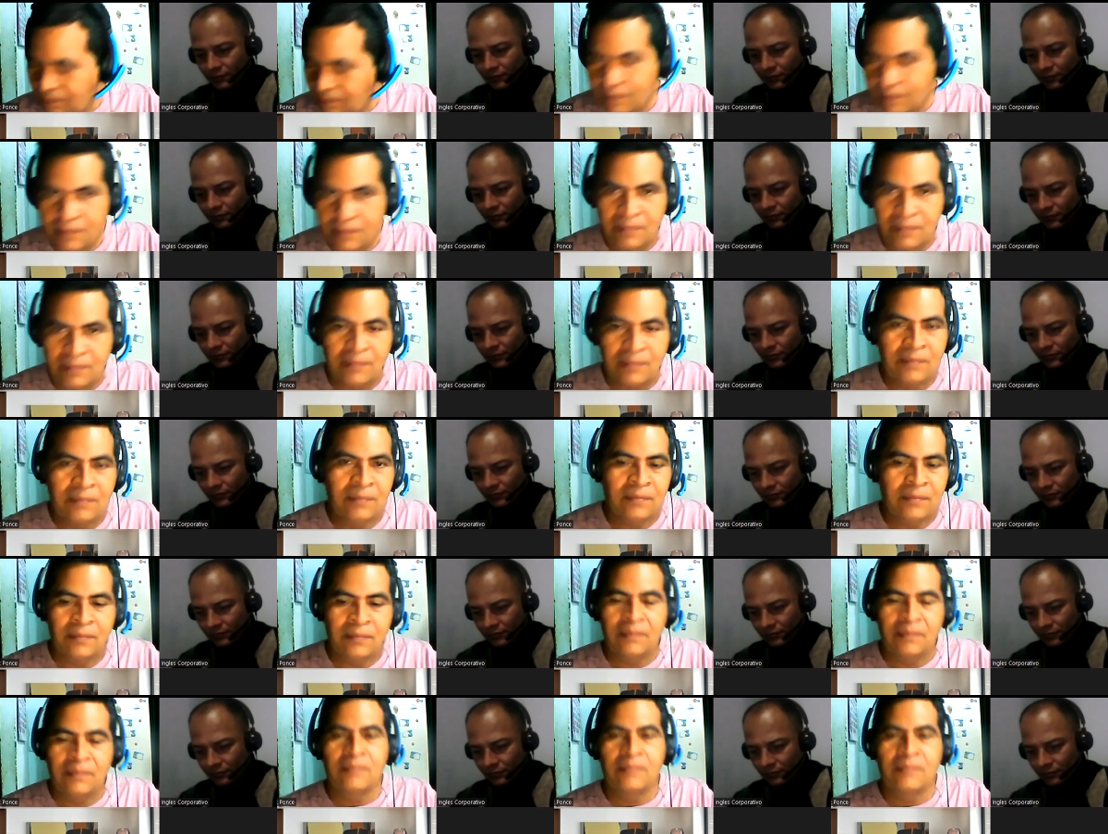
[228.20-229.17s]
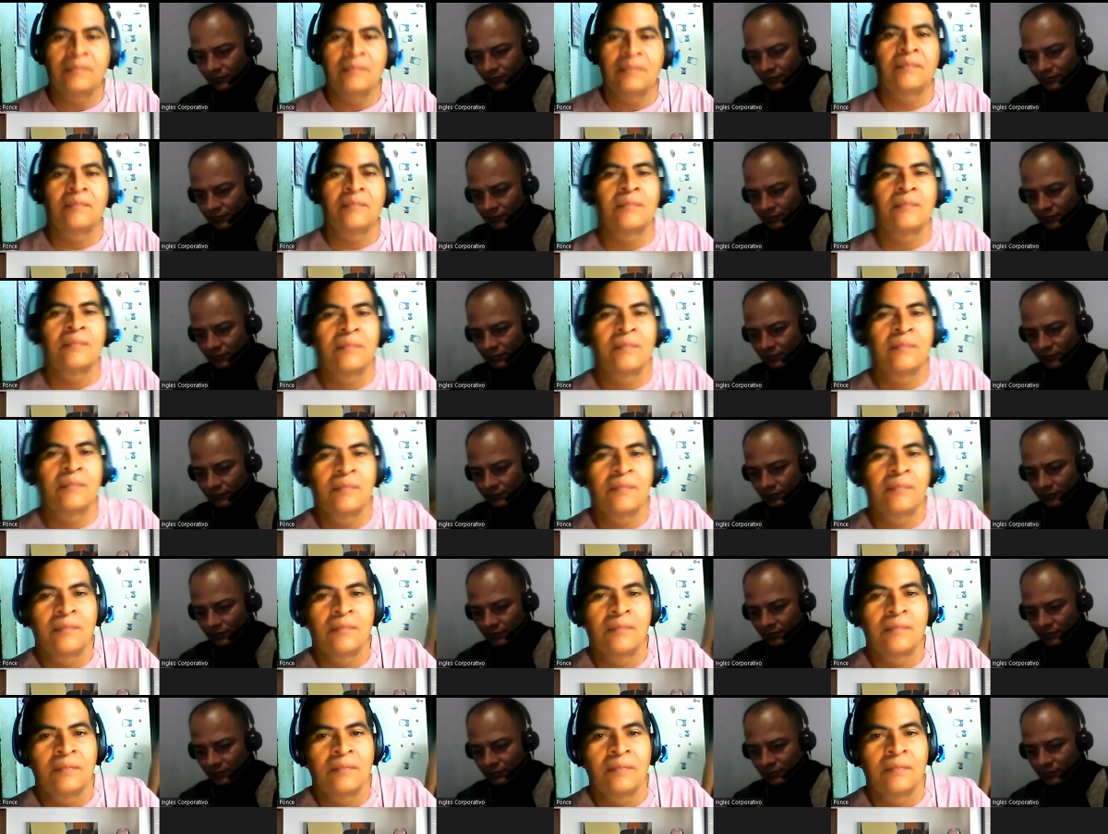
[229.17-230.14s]

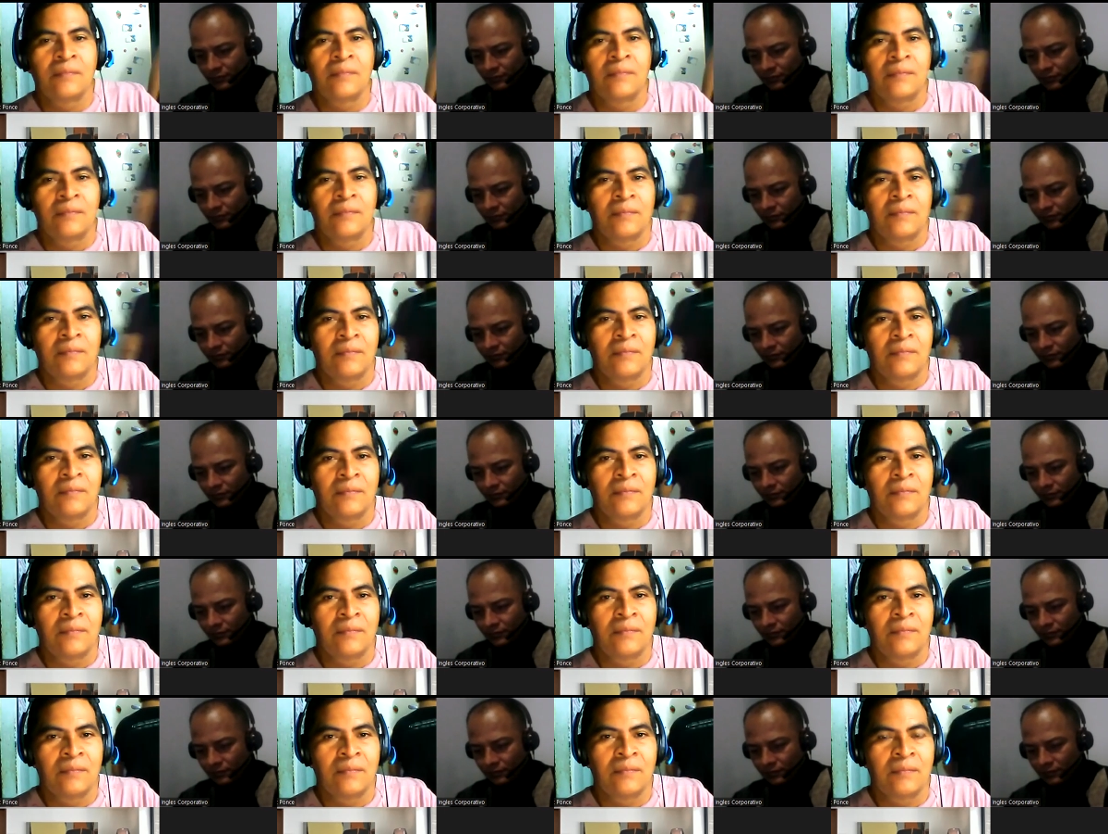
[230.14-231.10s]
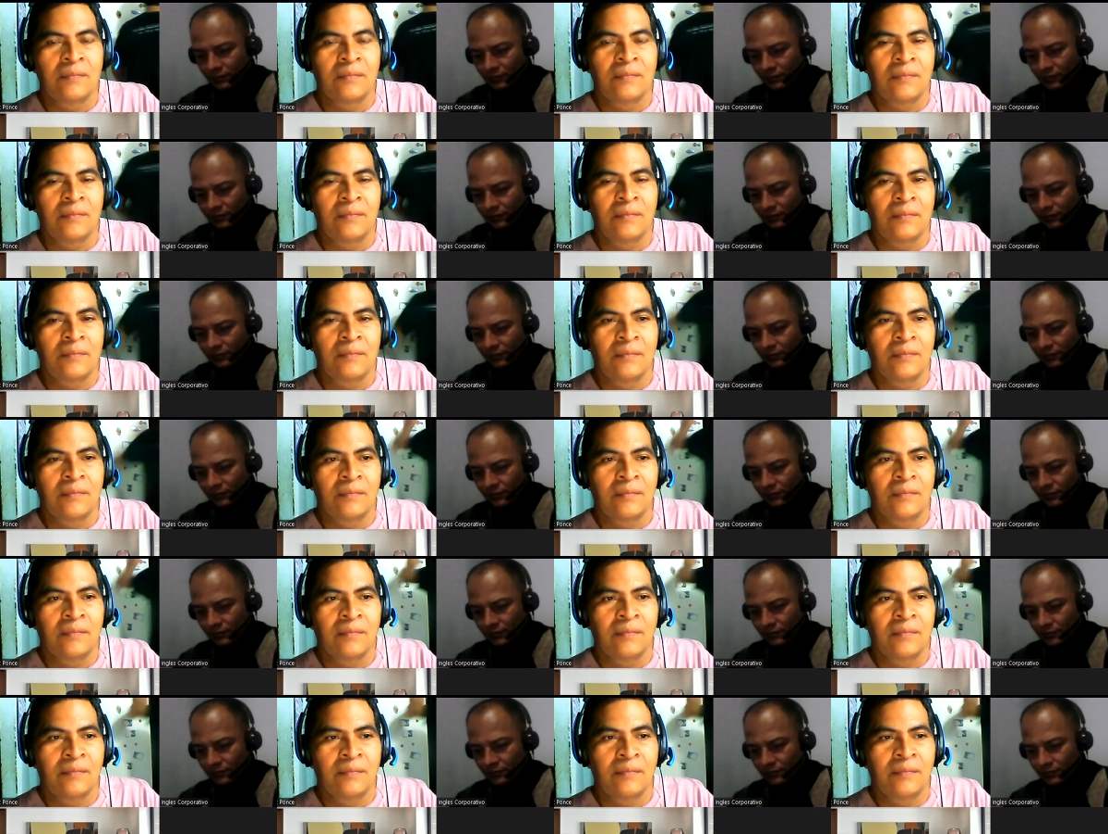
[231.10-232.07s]

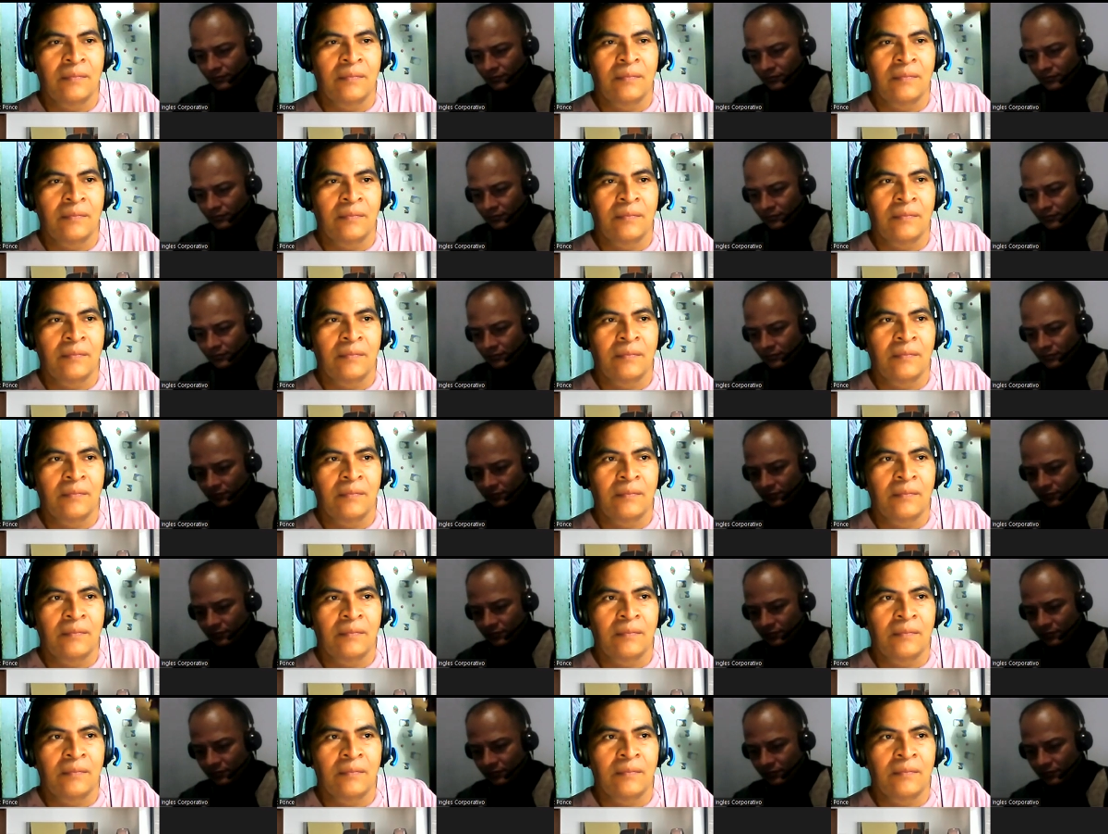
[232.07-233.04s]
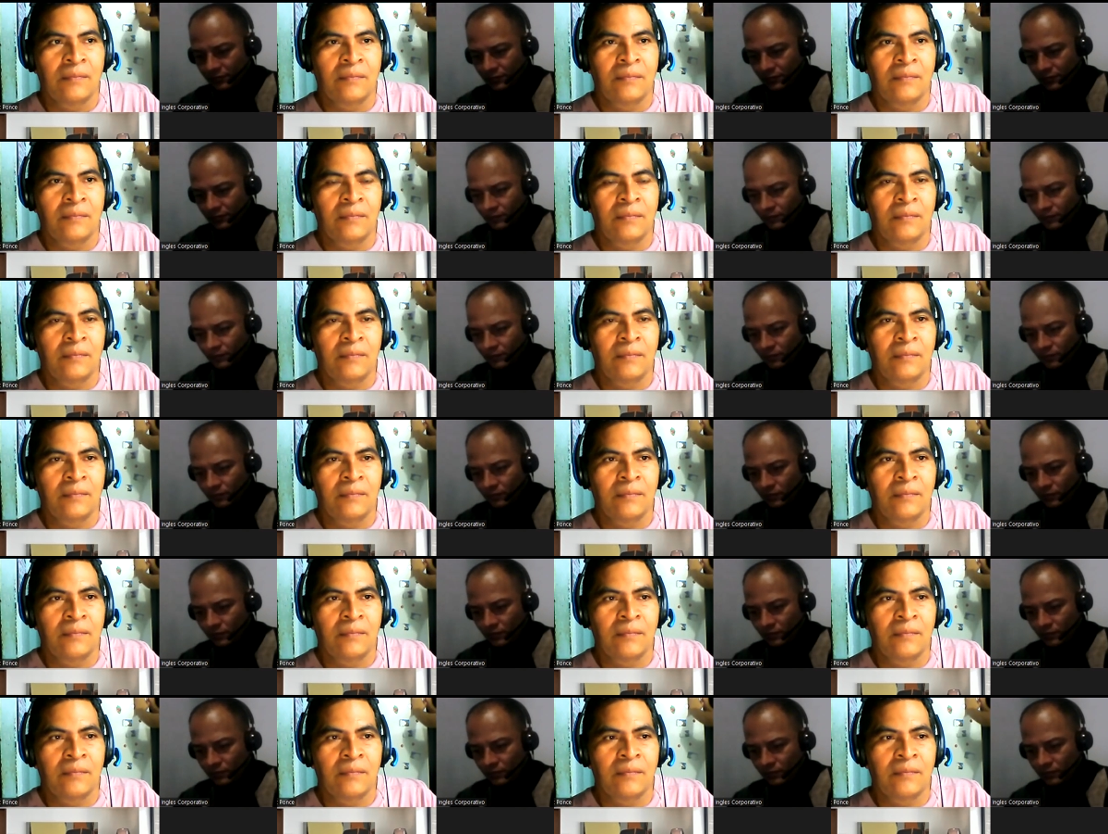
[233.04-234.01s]

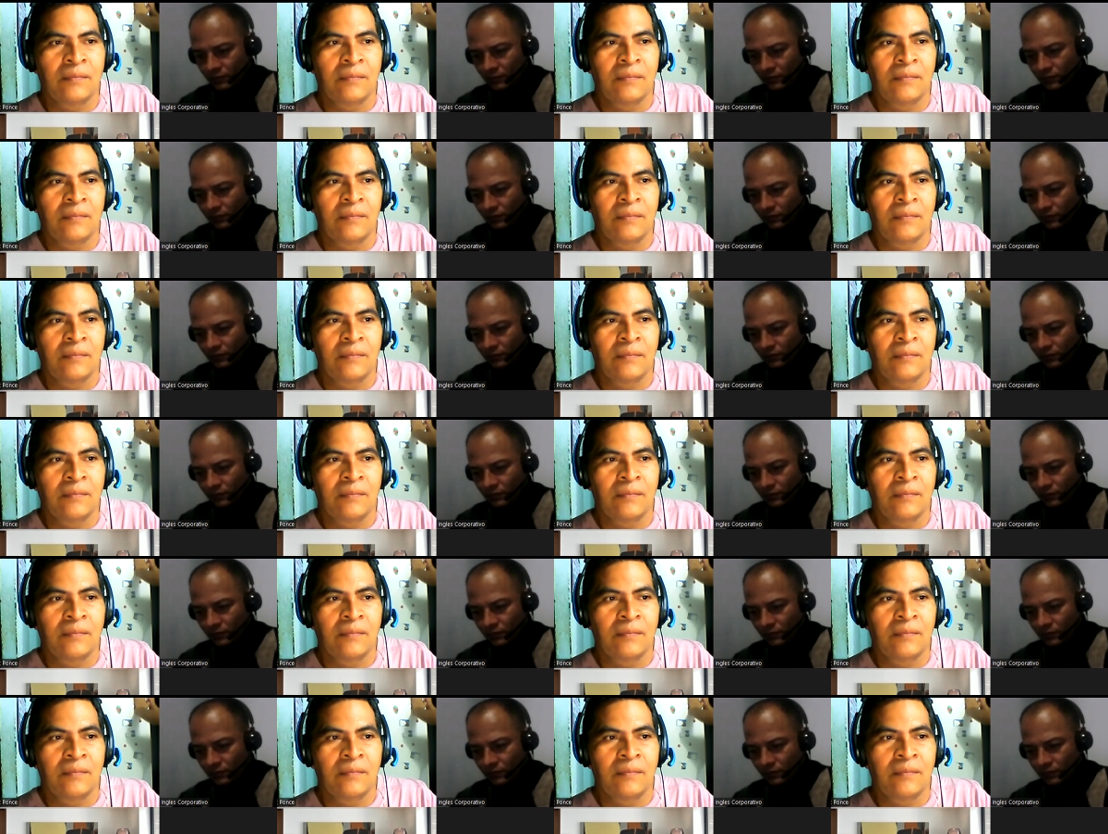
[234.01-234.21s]
(silence)